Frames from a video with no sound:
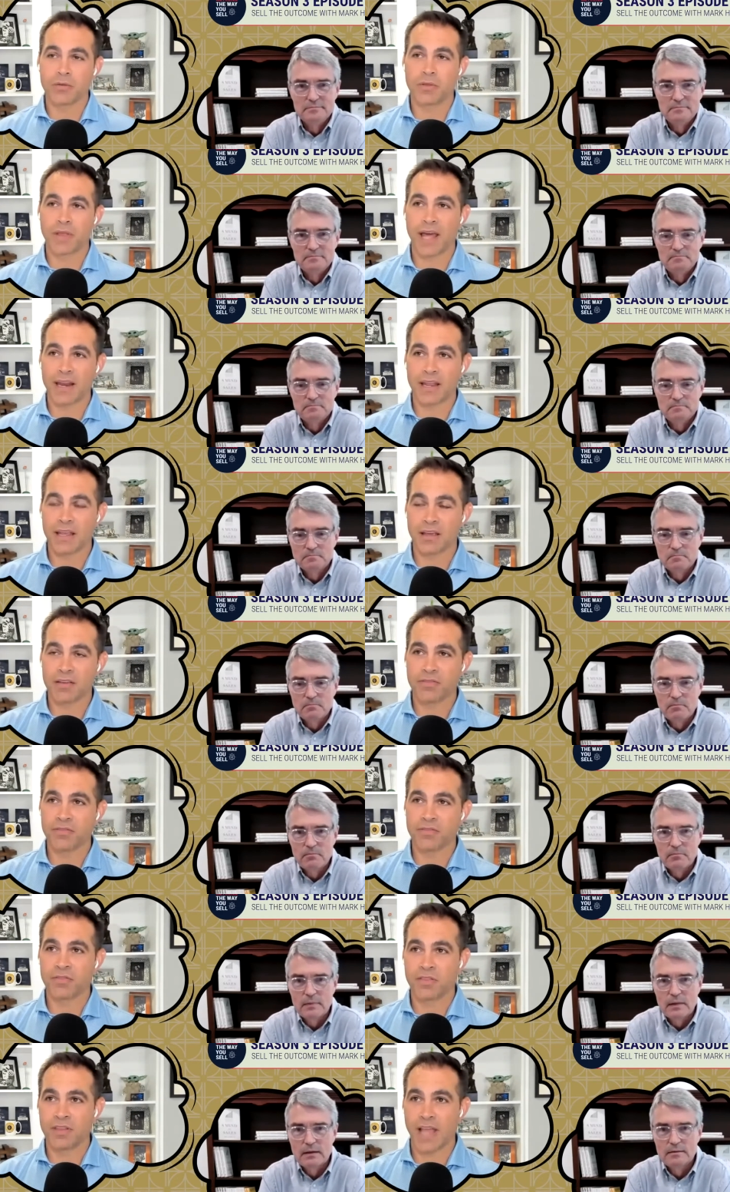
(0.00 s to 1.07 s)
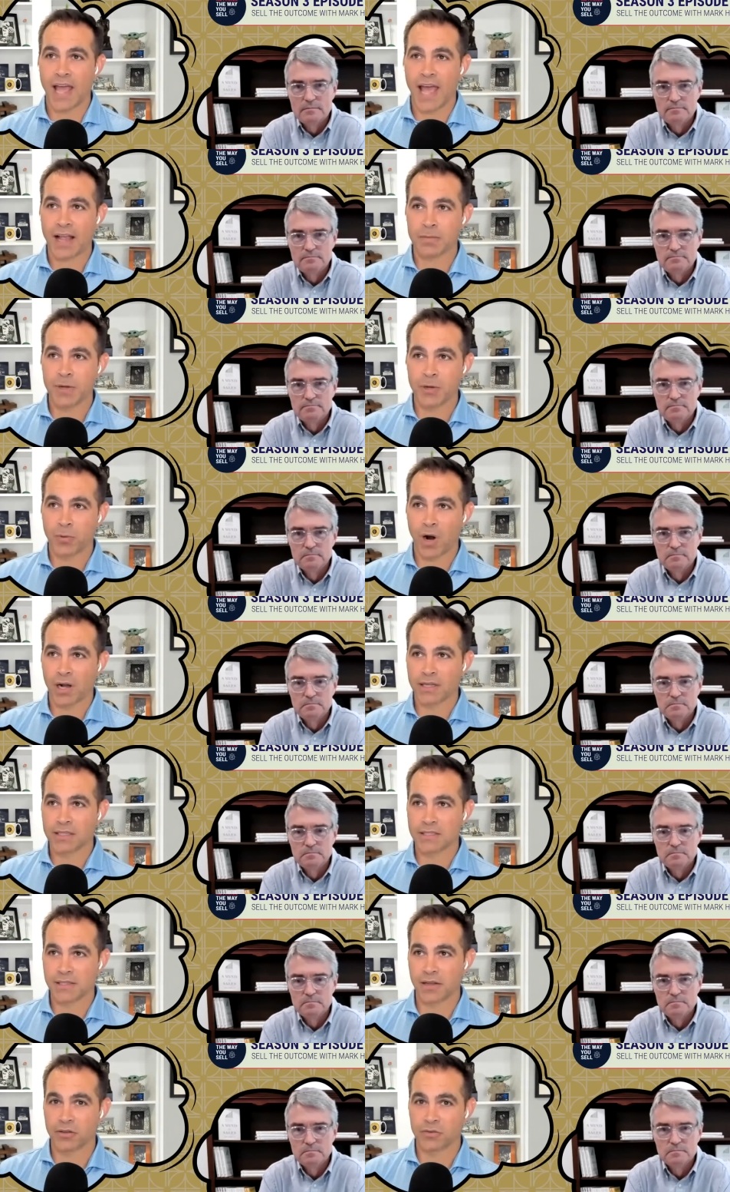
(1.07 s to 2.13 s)
Speaker 1: that if the Acme rocket
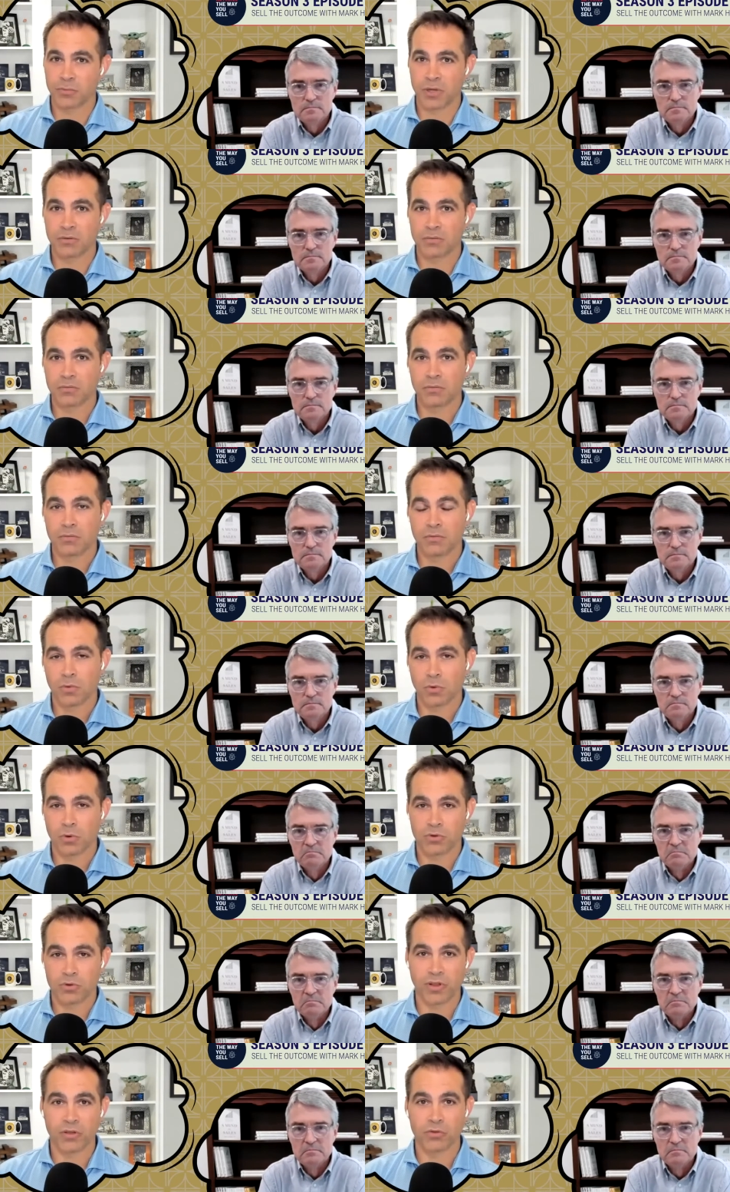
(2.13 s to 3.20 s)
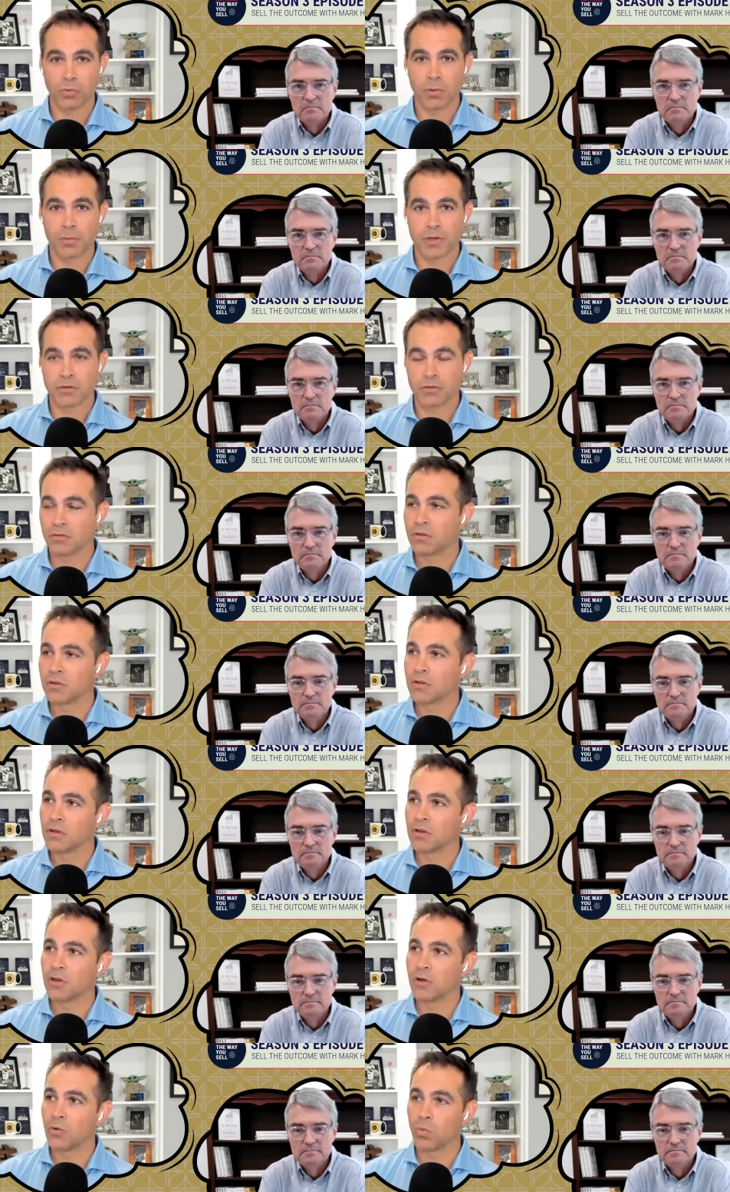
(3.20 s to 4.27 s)
salesman or saleswoman
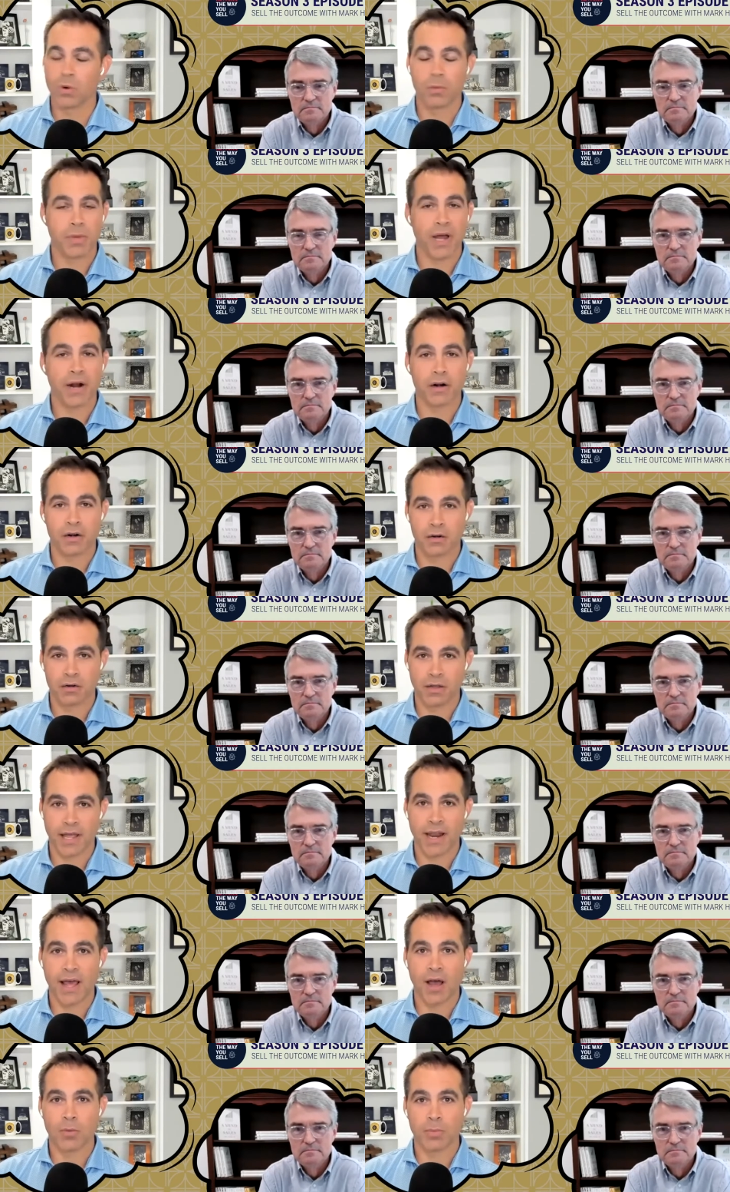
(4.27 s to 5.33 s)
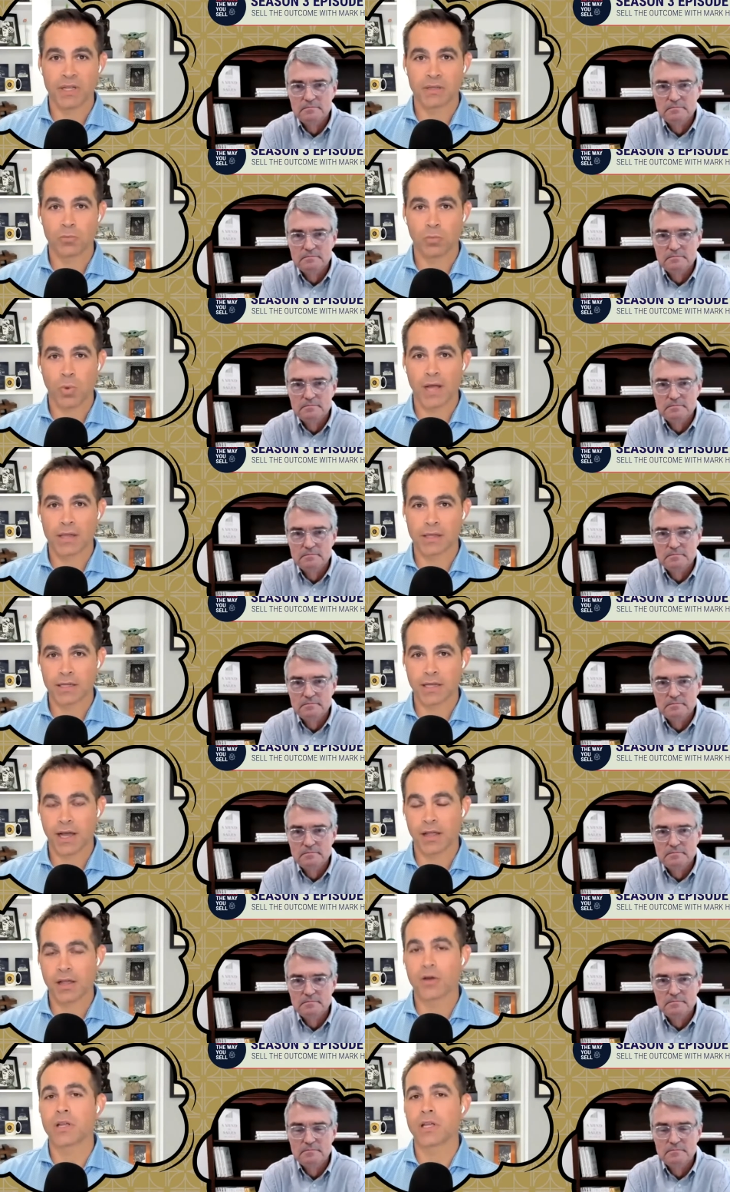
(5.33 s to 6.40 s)
were better at helping Wile E.
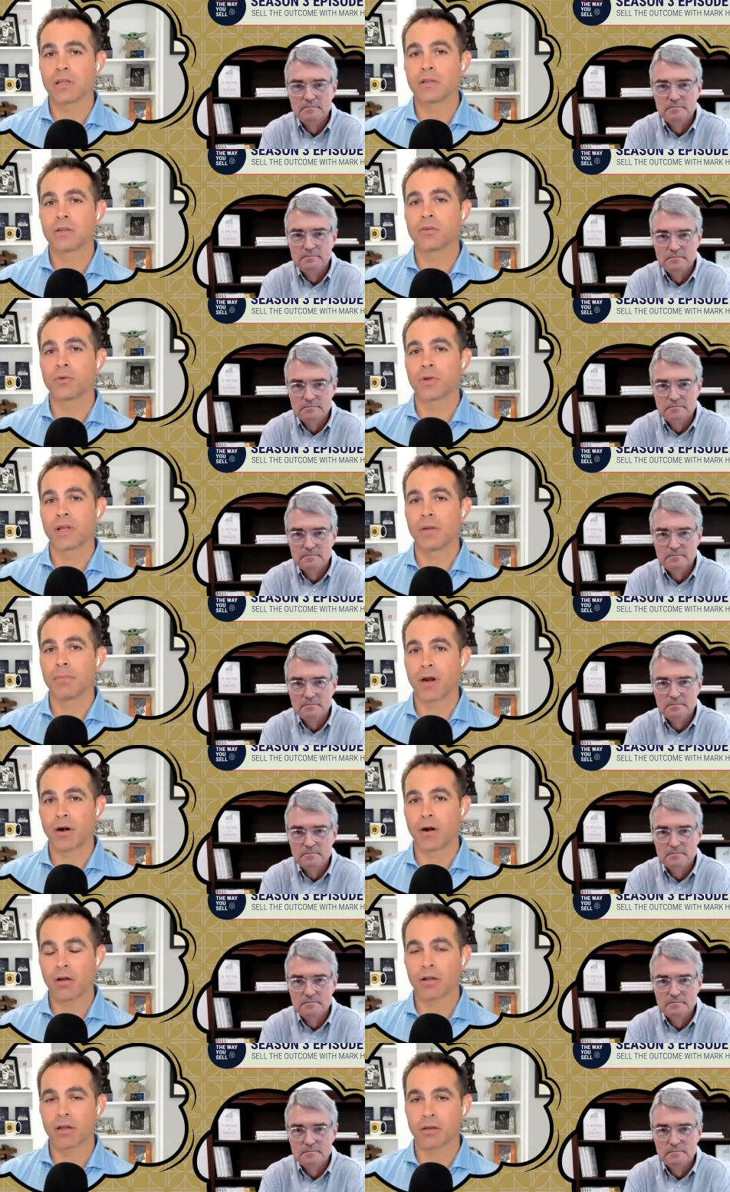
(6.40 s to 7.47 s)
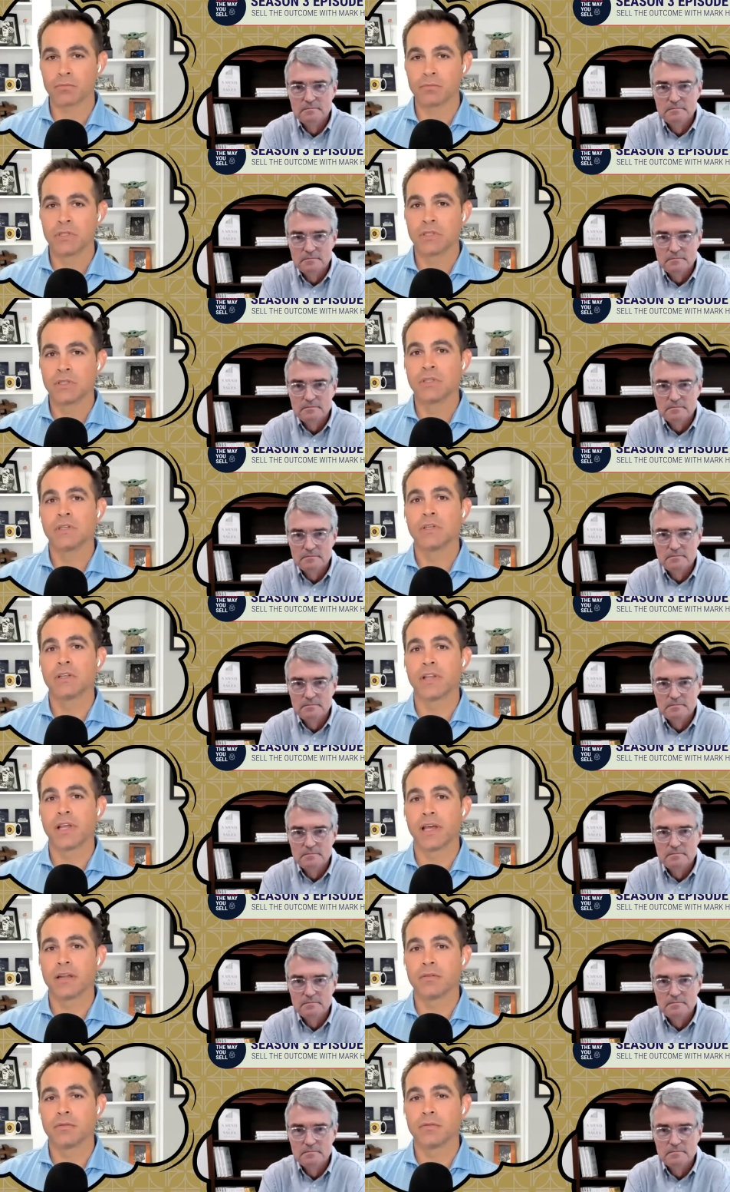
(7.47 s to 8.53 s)
Coyote create a better outcome,
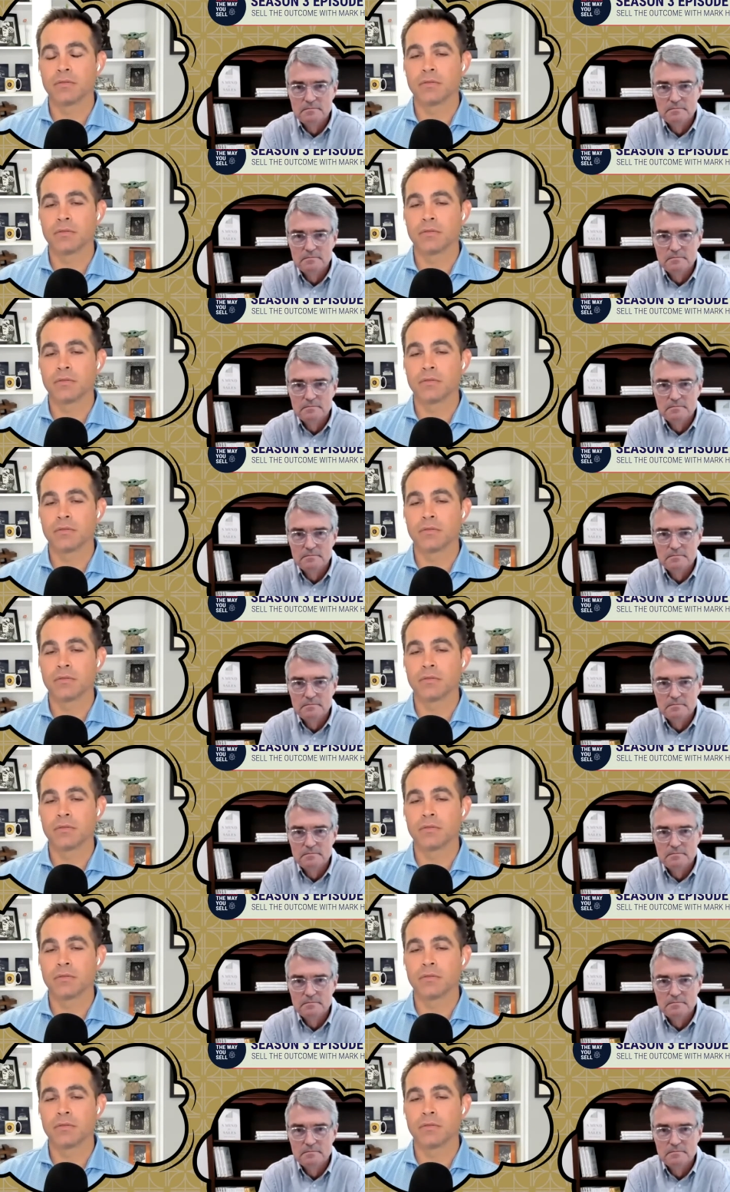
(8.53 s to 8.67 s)
then